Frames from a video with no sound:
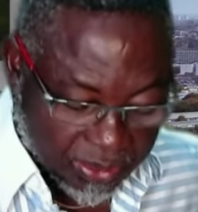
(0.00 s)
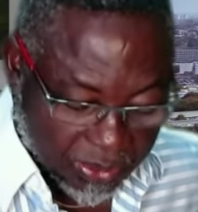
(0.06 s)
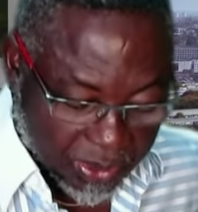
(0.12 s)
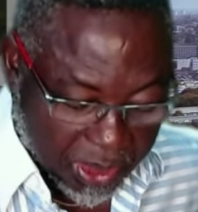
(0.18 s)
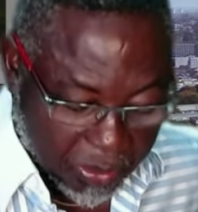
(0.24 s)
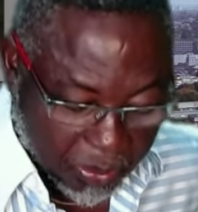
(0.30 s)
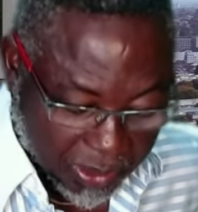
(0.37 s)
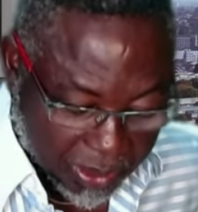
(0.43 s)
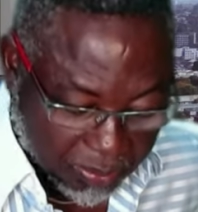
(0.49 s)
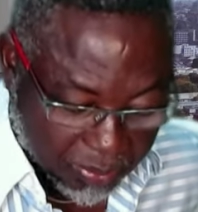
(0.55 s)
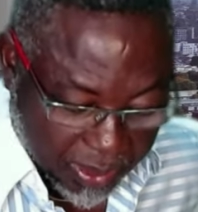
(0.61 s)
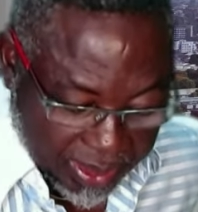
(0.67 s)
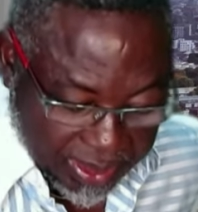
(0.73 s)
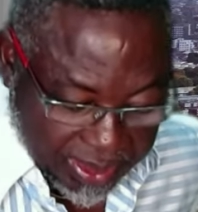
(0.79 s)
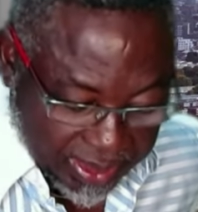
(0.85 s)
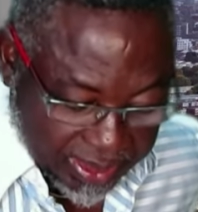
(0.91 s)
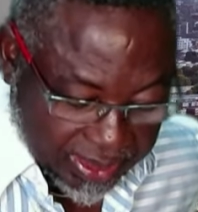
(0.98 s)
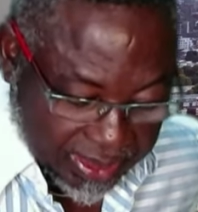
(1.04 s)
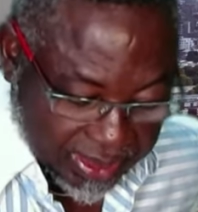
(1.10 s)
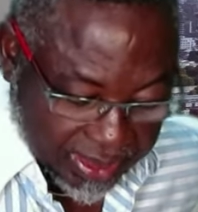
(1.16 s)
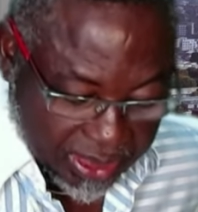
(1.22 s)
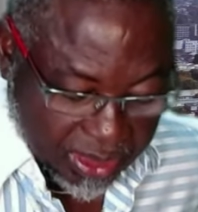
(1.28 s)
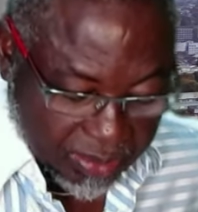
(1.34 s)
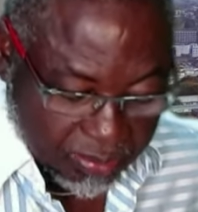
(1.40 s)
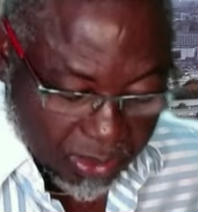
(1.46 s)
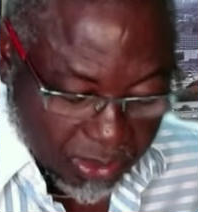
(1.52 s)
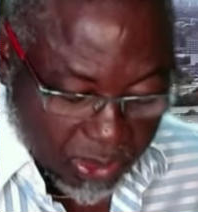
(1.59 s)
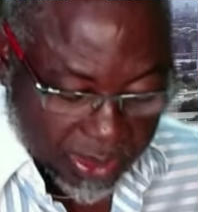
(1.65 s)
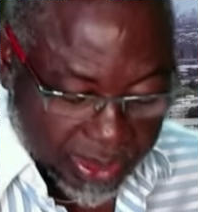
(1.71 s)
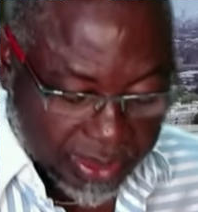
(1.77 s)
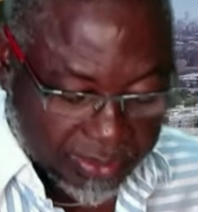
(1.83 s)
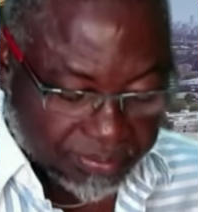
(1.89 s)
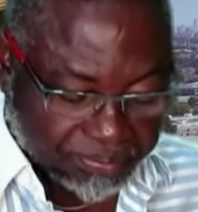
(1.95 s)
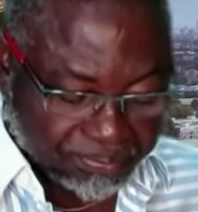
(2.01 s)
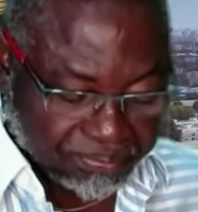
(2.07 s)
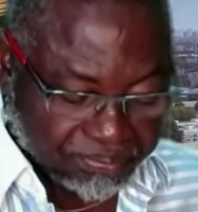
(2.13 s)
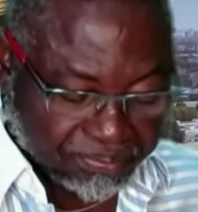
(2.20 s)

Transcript: We speak blessings this morning.